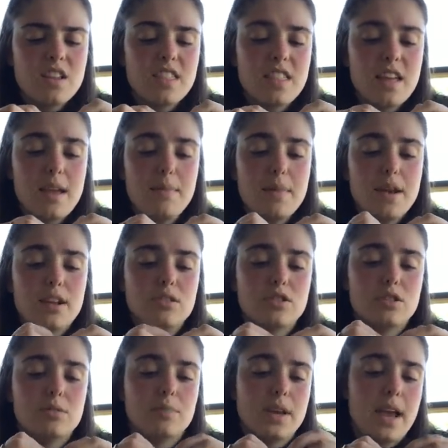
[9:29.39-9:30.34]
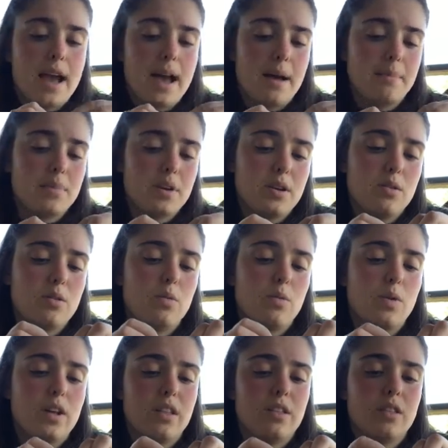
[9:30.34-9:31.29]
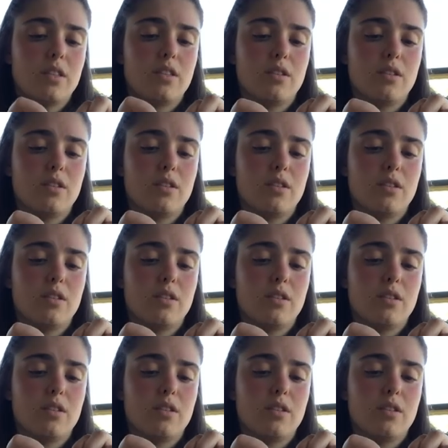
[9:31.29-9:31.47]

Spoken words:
they may just be happy with